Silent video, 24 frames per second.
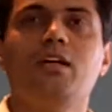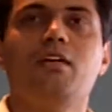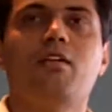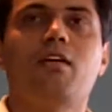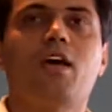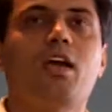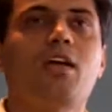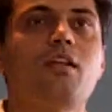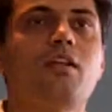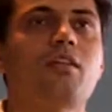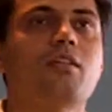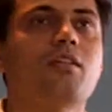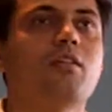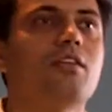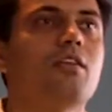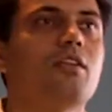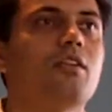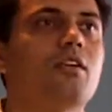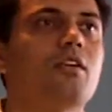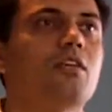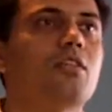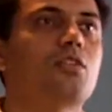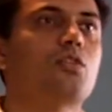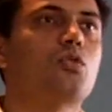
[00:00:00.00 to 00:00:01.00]
right?
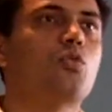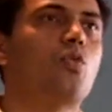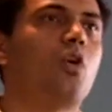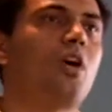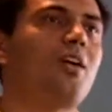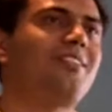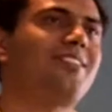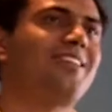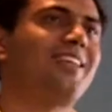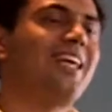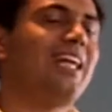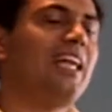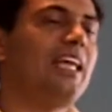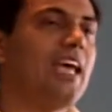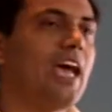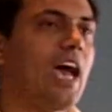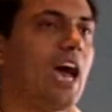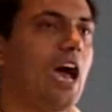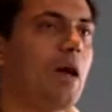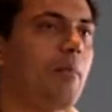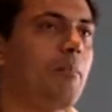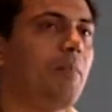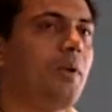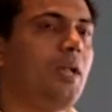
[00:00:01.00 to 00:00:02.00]
So, what's really
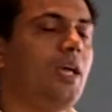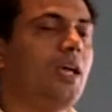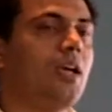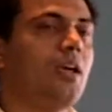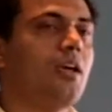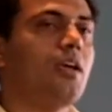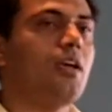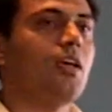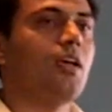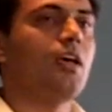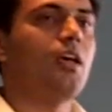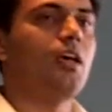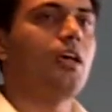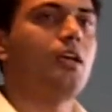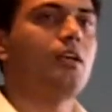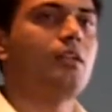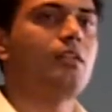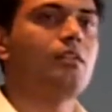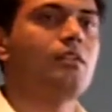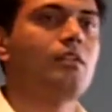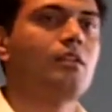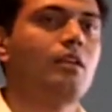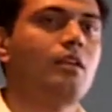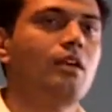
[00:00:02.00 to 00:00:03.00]
happening
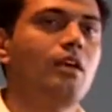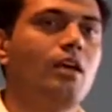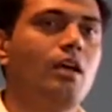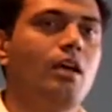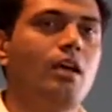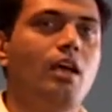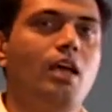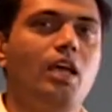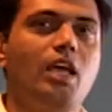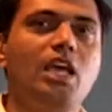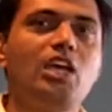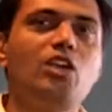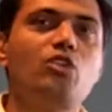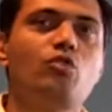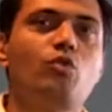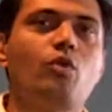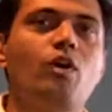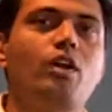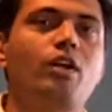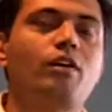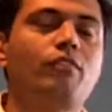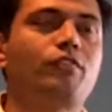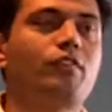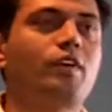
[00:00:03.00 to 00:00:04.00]
is each
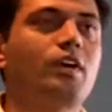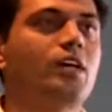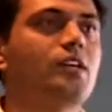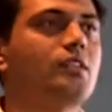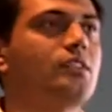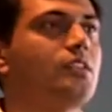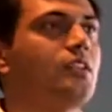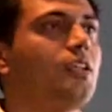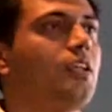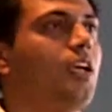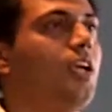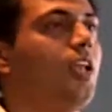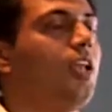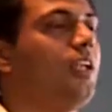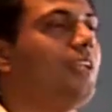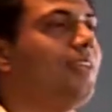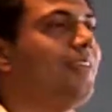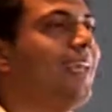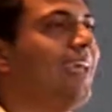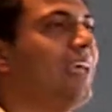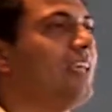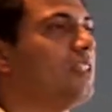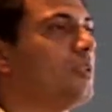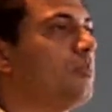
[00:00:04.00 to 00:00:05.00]
one of us really
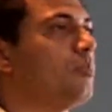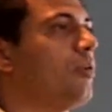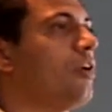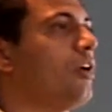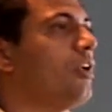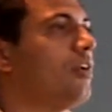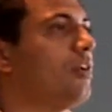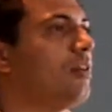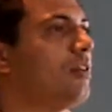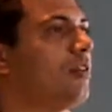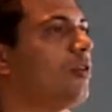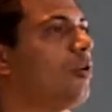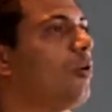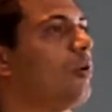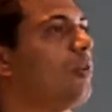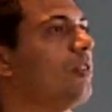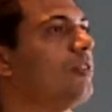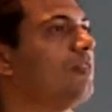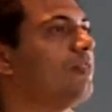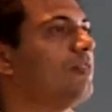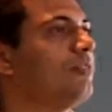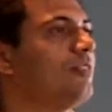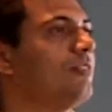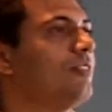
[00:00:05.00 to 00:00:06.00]
takes upon a role